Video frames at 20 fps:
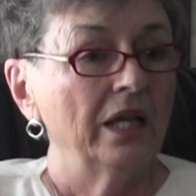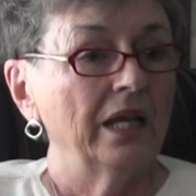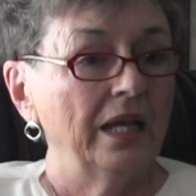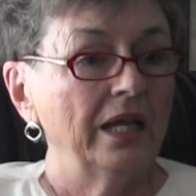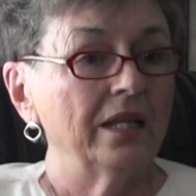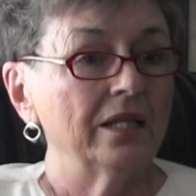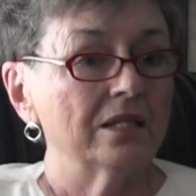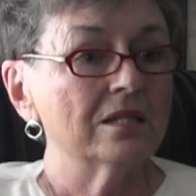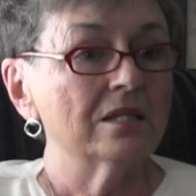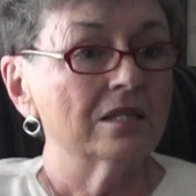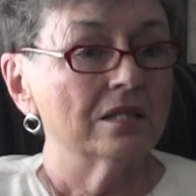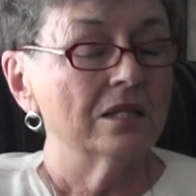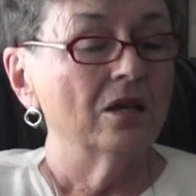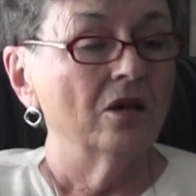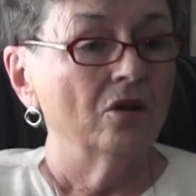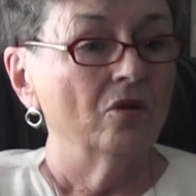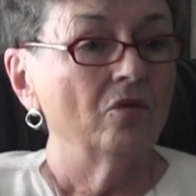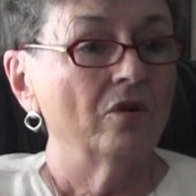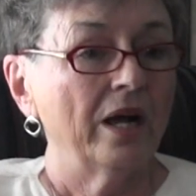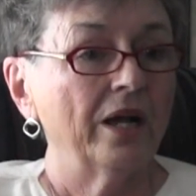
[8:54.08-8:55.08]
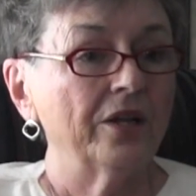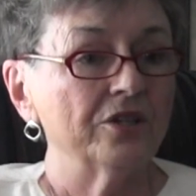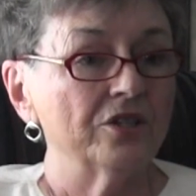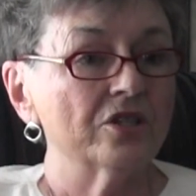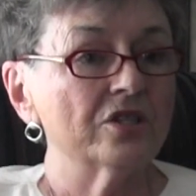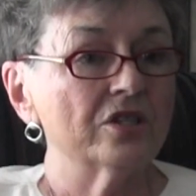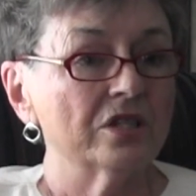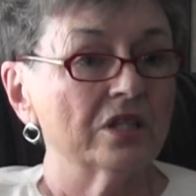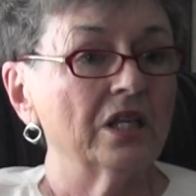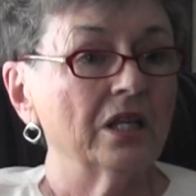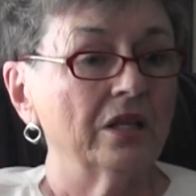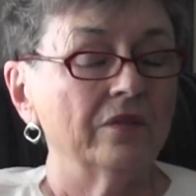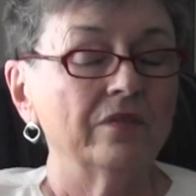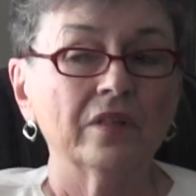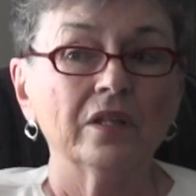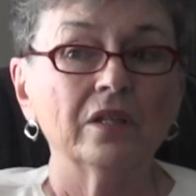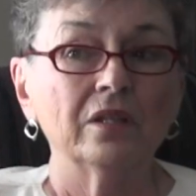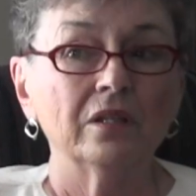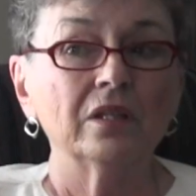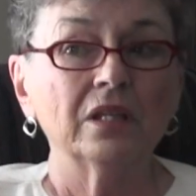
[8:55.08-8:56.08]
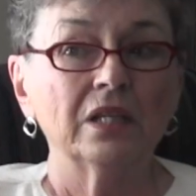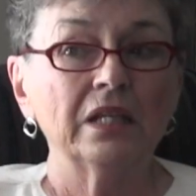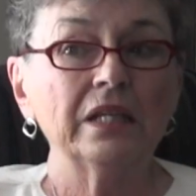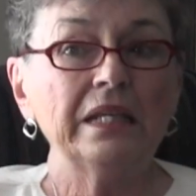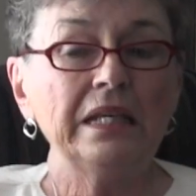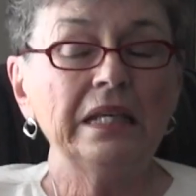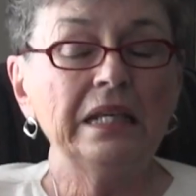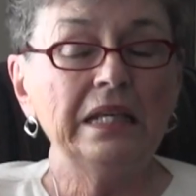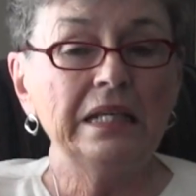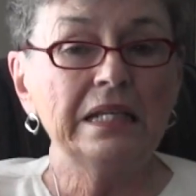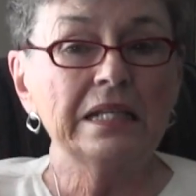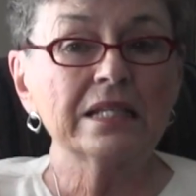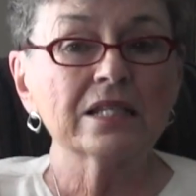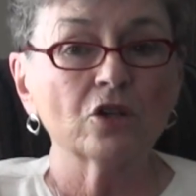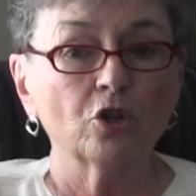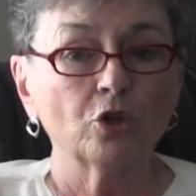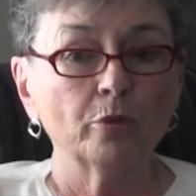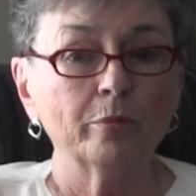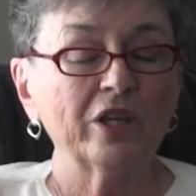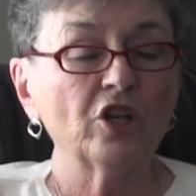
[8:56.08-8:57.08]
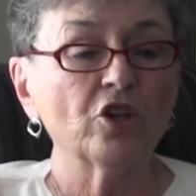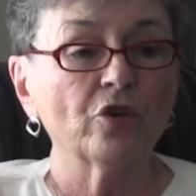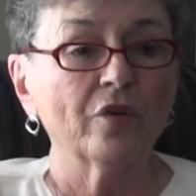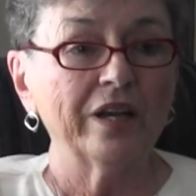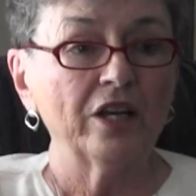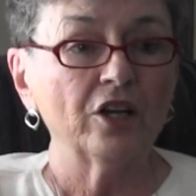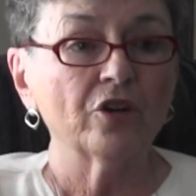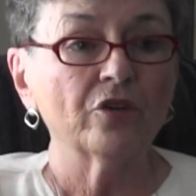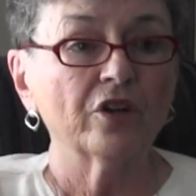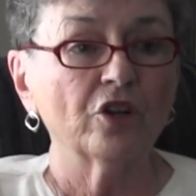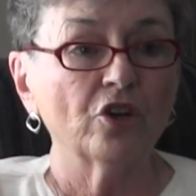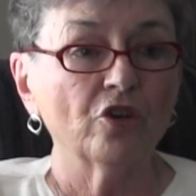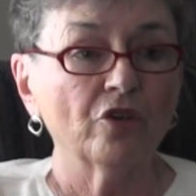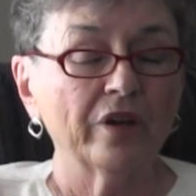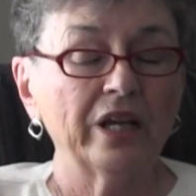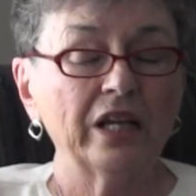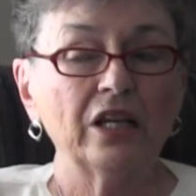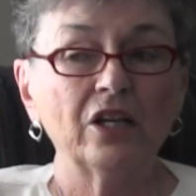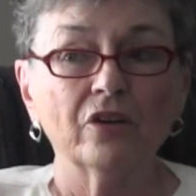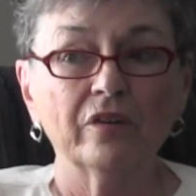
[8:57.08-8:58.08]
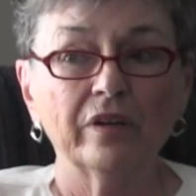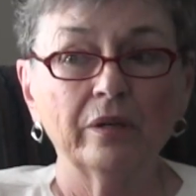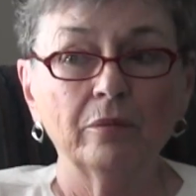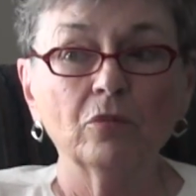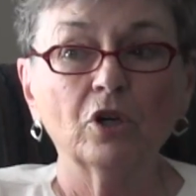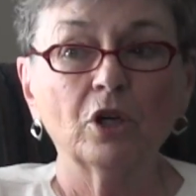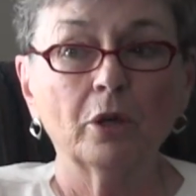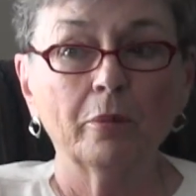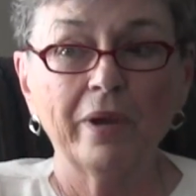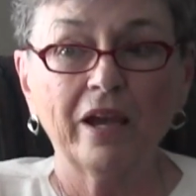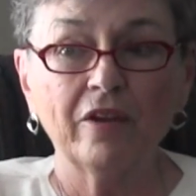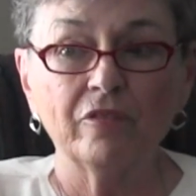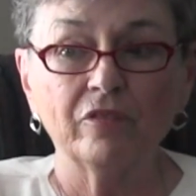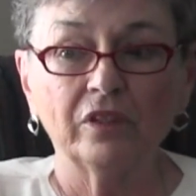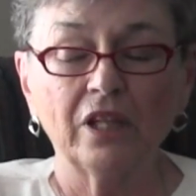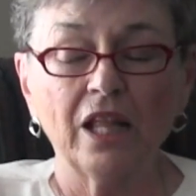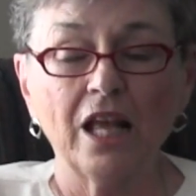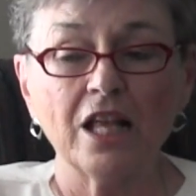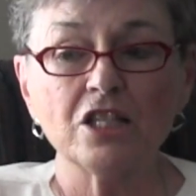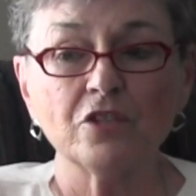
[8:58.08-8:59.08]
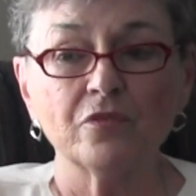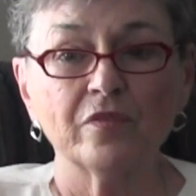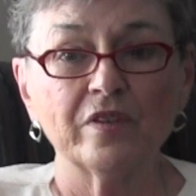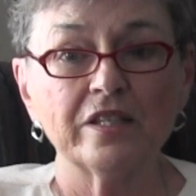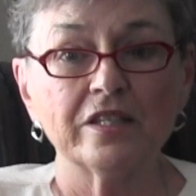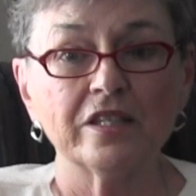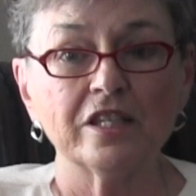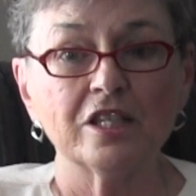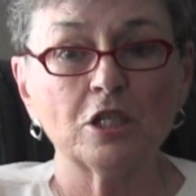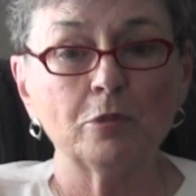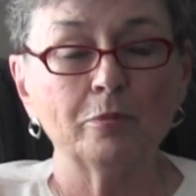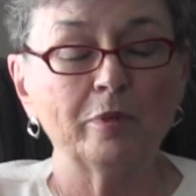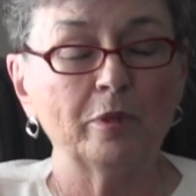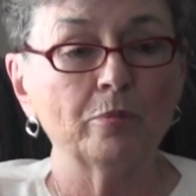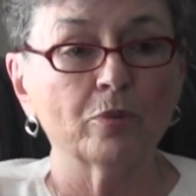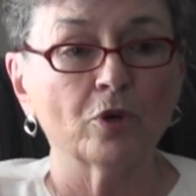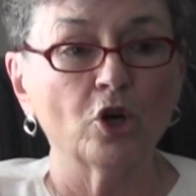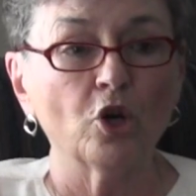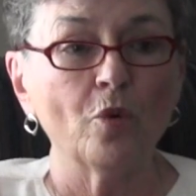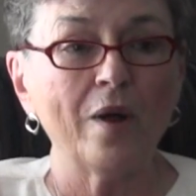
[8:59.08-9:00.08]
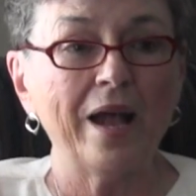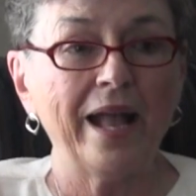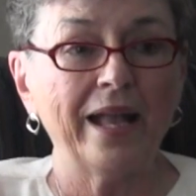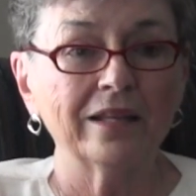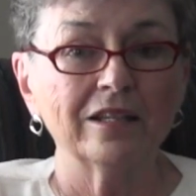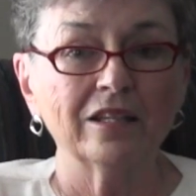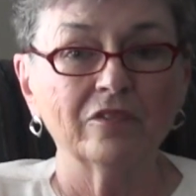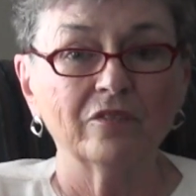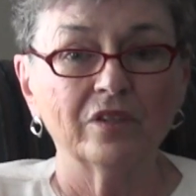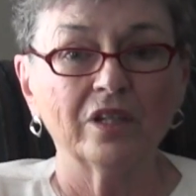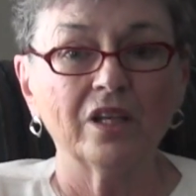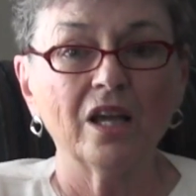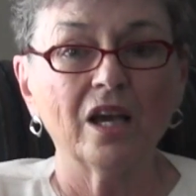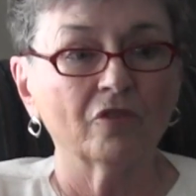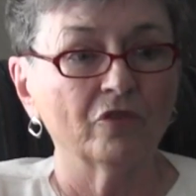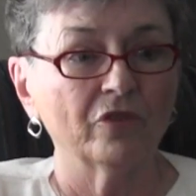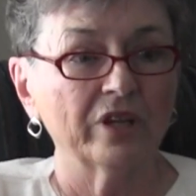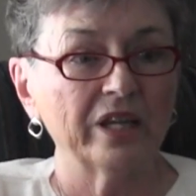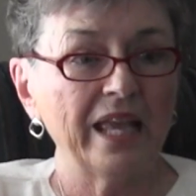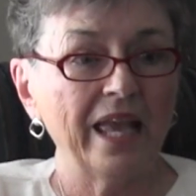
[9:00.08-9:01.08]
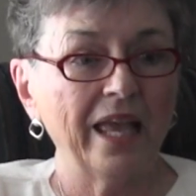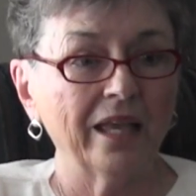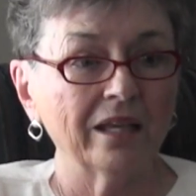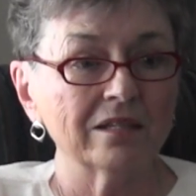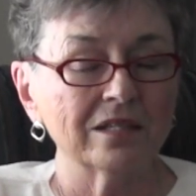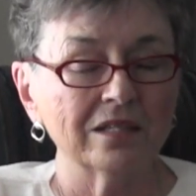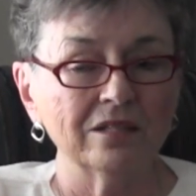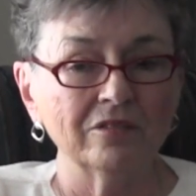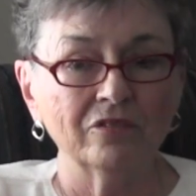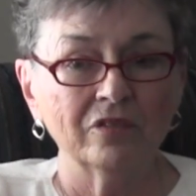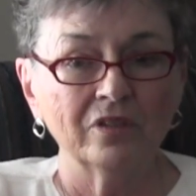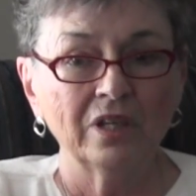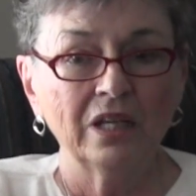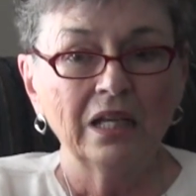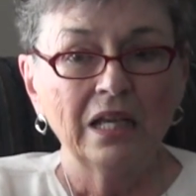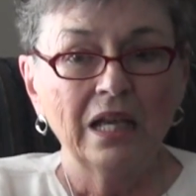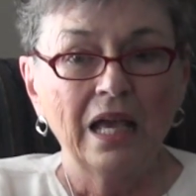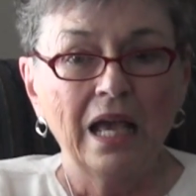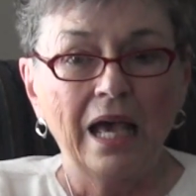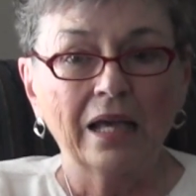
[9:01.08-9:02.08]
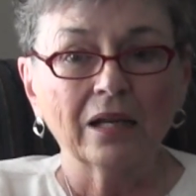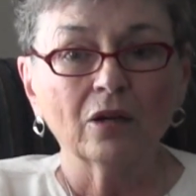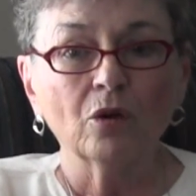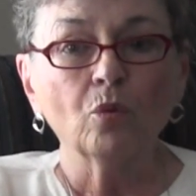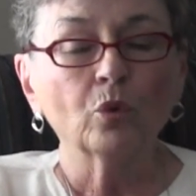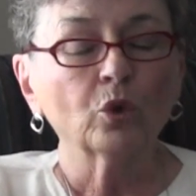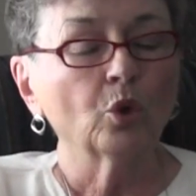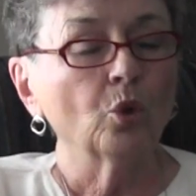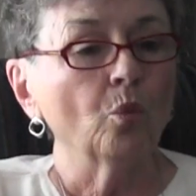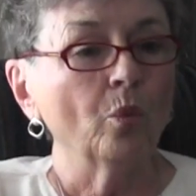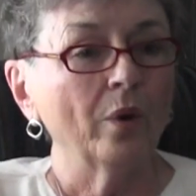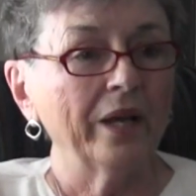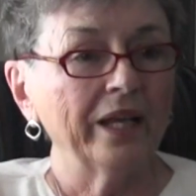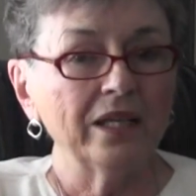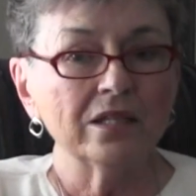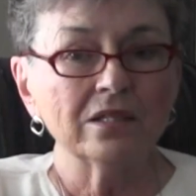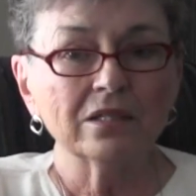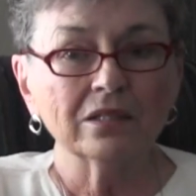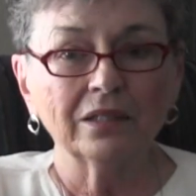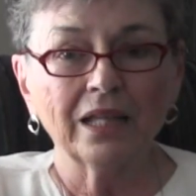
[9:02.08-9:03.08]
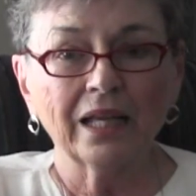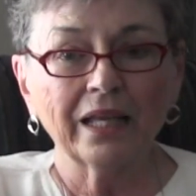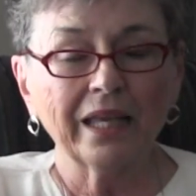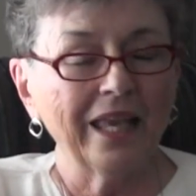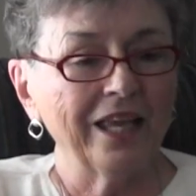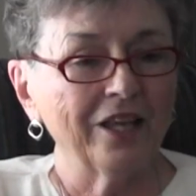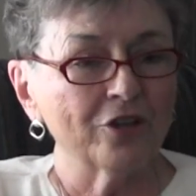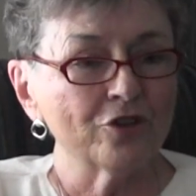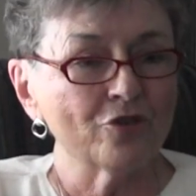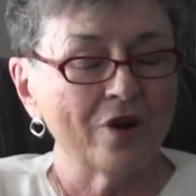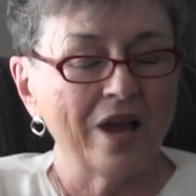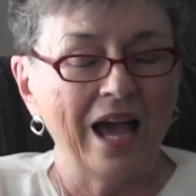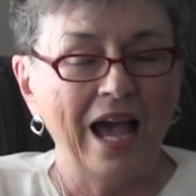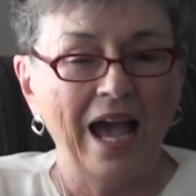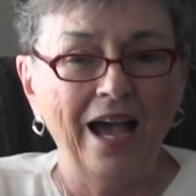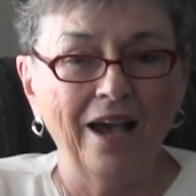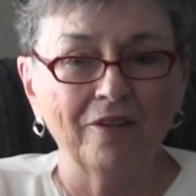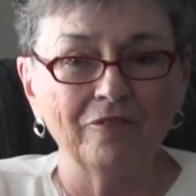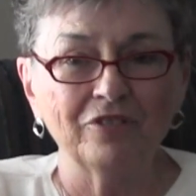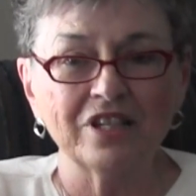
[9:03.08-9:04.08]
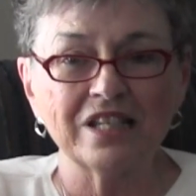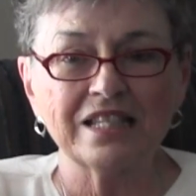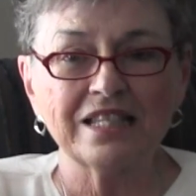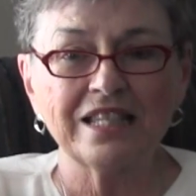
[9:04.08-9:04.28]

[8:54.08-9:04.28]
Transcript: And so I just think that the need is going to be greater and greater, and one of my philosophies is to be proactive and not reactive. I don't want to wait till I can't drive to